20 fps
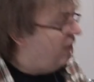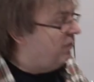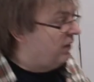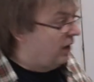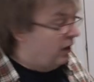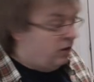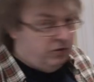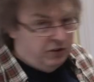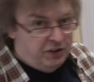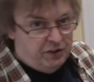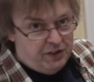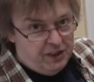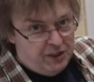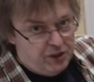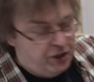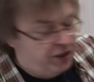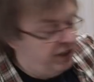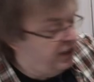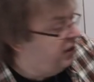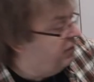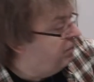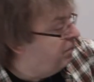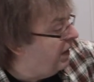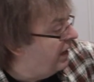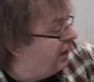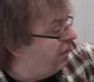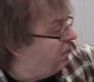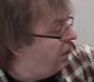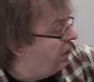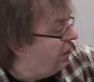I've loaded this sheet of
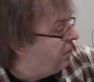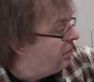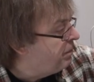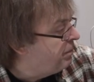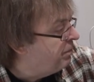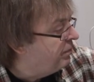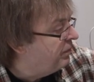paper.